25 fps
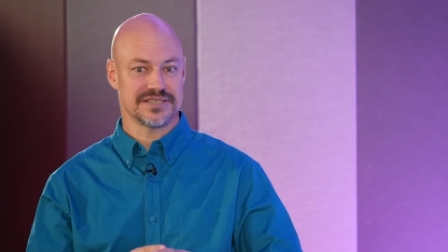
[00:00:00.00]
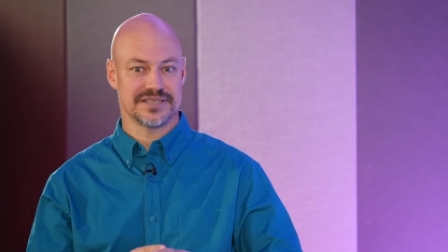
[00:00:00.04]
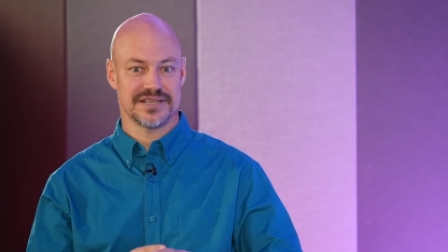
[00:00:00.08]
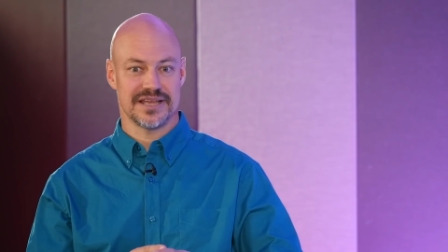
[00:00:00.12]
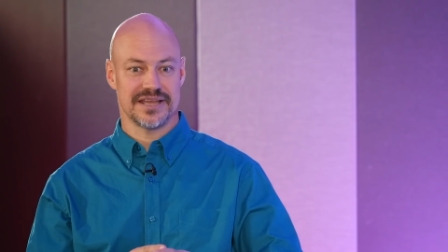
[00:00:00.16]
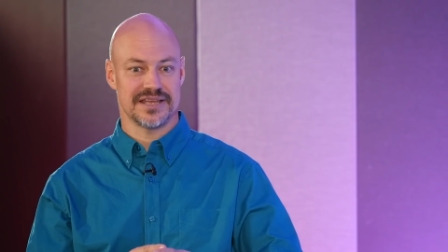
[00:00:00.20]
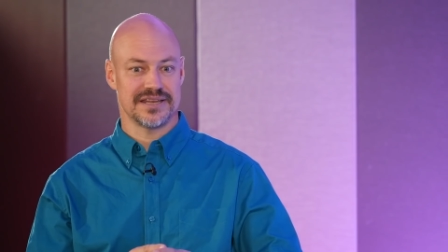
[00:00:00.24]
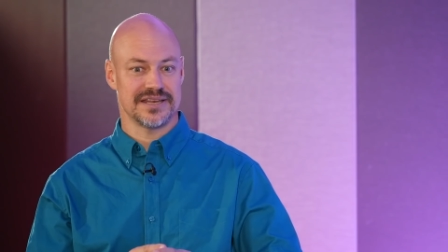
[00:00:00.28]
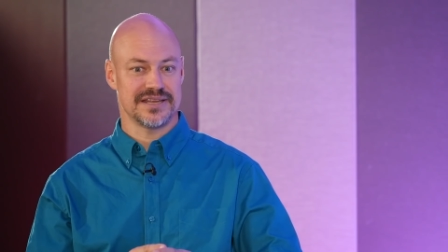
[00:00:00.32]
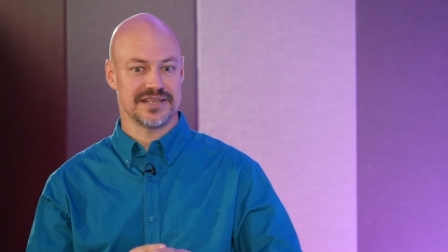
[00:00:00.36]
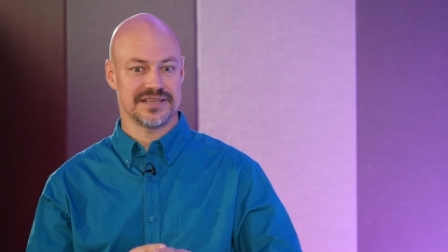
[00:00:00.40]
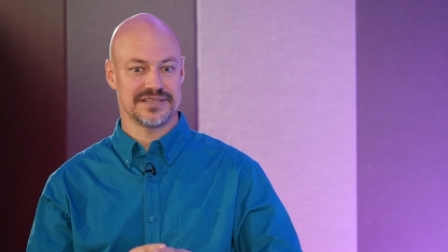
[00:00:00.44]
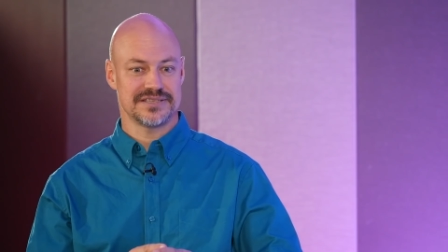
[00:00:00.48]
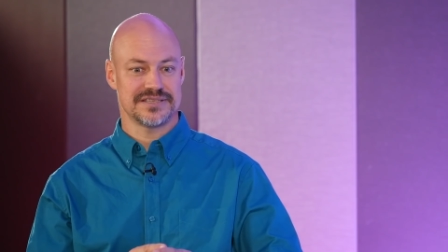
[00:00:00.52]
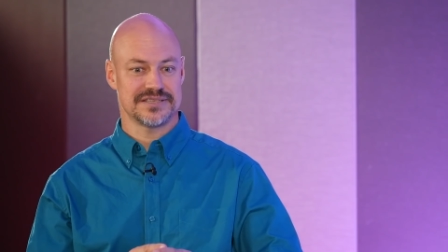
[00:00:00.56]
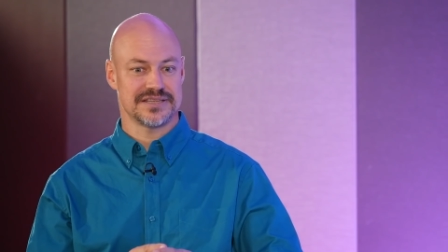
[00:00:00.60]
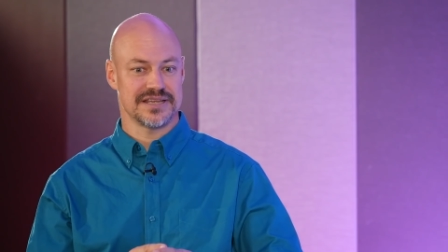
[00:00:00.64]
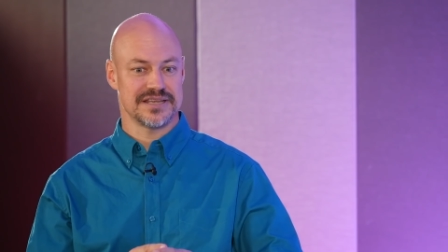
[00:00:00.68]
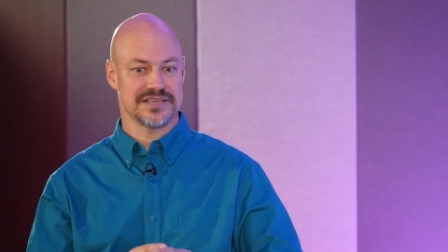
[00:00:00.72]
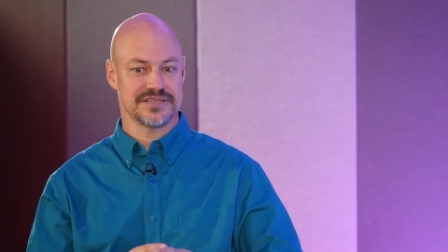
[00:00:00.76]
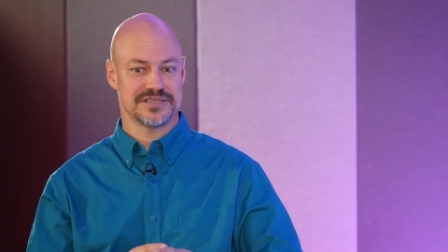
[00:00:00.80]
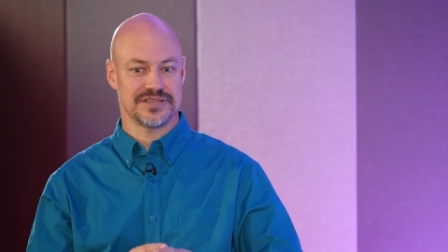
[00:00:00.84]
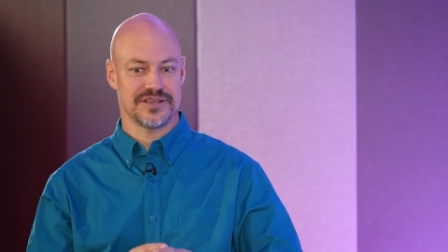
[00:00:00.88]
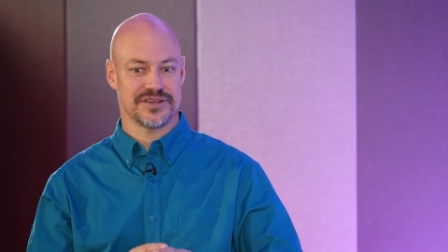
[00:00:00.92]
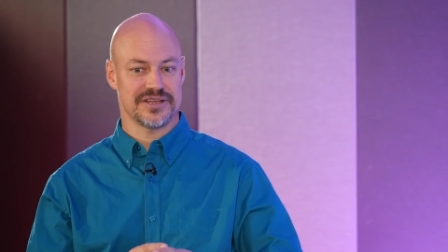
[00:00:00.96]
and
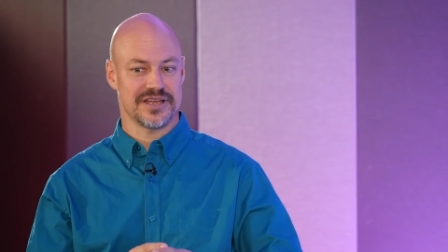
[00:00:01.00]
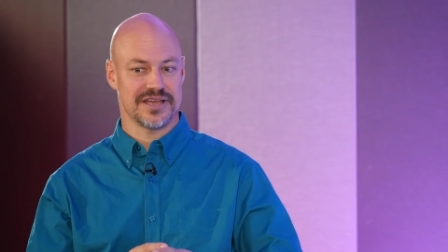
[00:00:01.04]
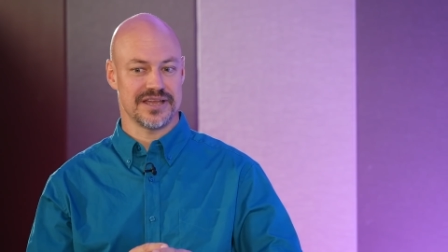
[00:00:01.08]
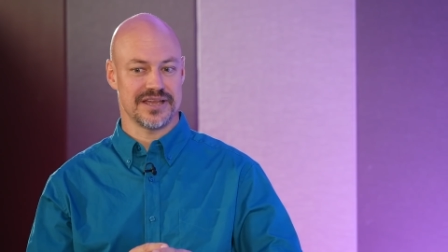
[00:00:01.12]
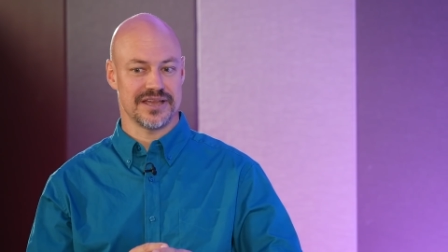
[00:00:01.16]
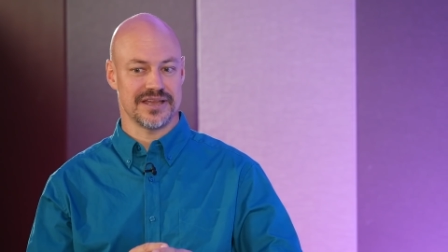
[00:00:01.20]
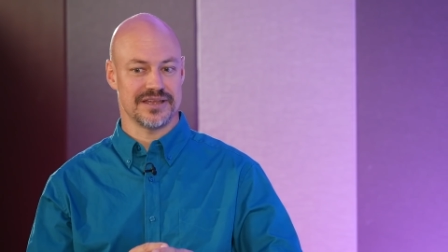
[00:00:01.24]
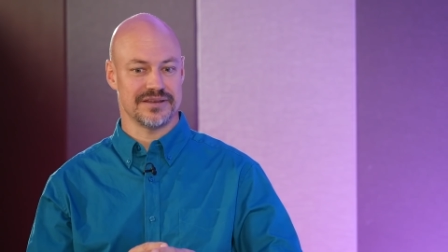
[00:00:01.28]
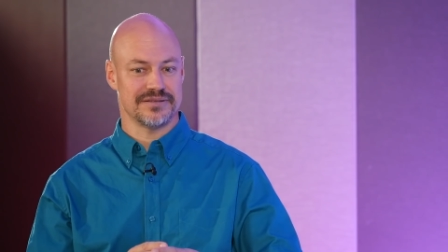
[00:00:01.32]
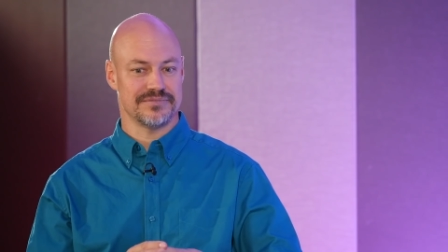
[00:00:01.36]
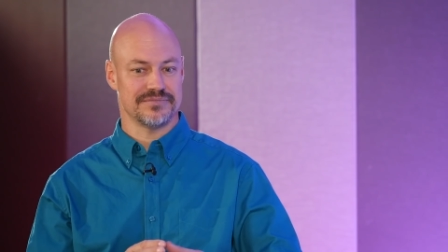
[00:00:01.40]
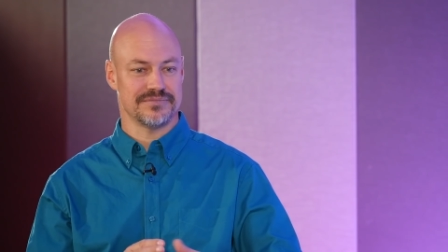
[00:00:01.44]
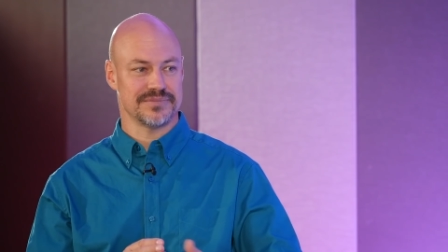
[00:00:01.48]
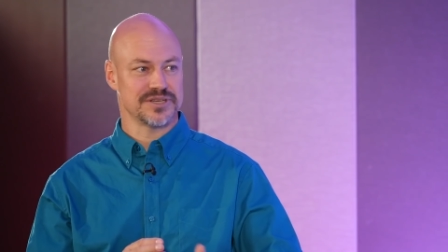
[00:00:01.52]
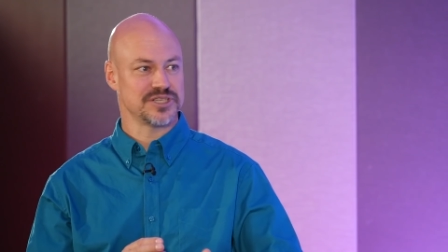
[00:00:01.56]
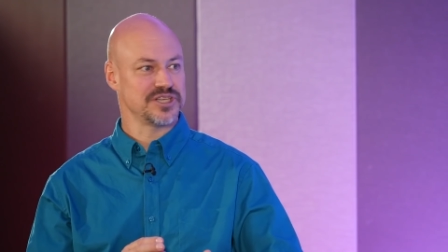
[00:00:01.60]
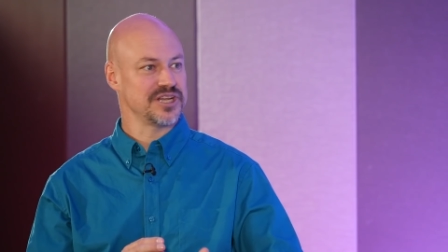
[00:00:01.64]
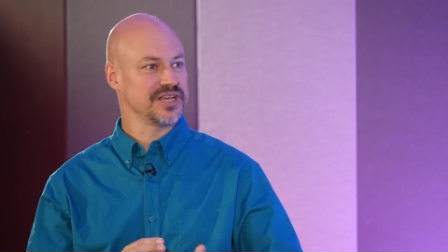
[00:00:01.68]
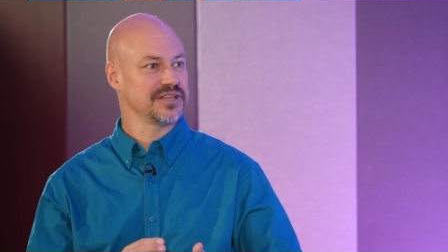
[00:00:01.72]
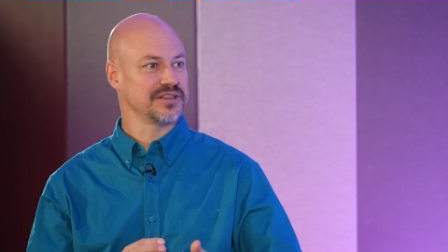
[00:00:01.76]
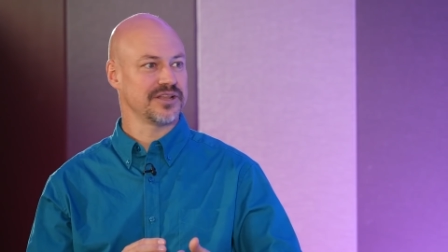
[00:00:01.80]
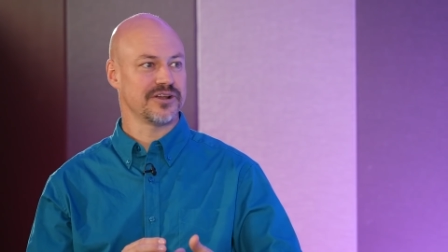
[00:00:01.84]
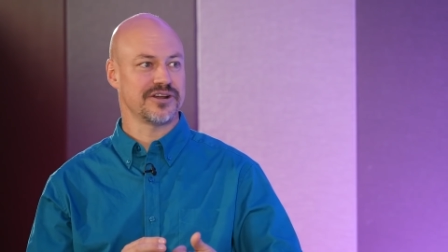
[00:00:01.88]
he's looking at machine